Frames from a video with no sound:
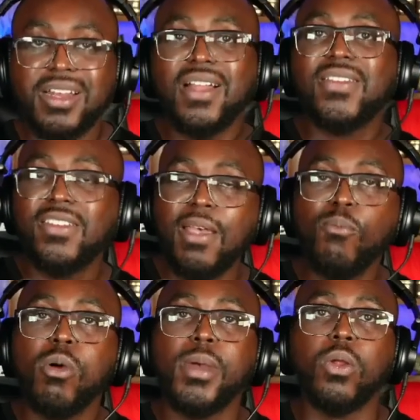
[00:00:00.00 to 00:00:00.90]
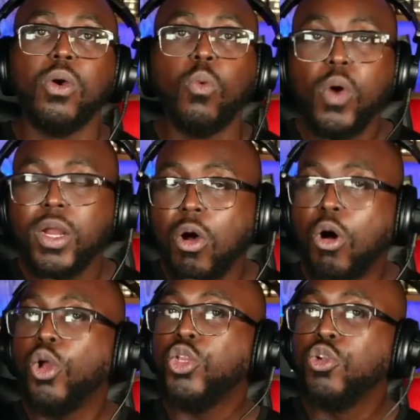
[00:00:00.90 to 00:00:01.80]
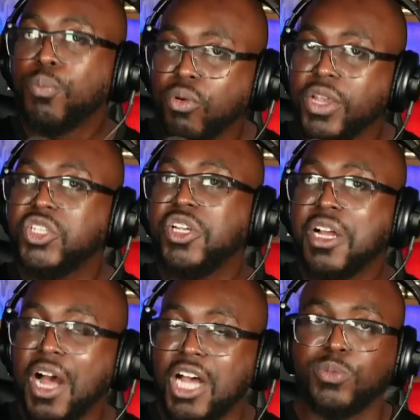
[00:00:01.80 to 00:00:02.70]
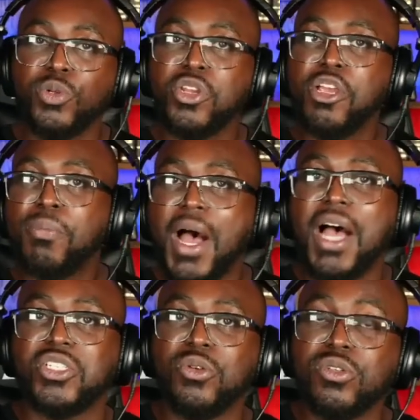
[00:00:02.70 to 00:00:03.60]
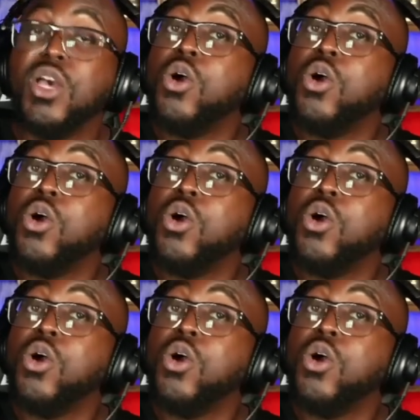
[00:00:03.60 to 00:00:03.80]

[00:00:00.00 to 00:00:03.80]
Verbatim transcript: That same woman went on to preach the gospel to the apostles